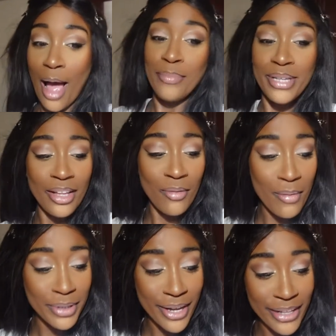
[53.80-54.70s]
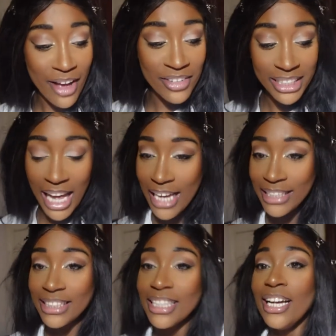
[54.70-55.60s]
i'm oh i'm so nervous
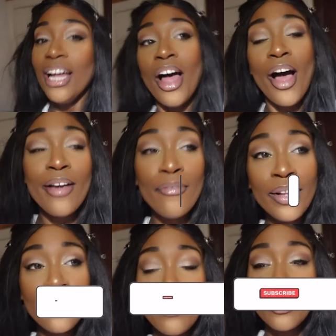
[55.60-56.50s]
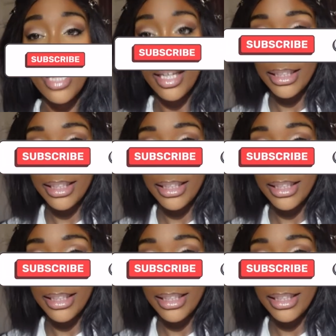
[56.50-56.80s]
guys hopefully when like i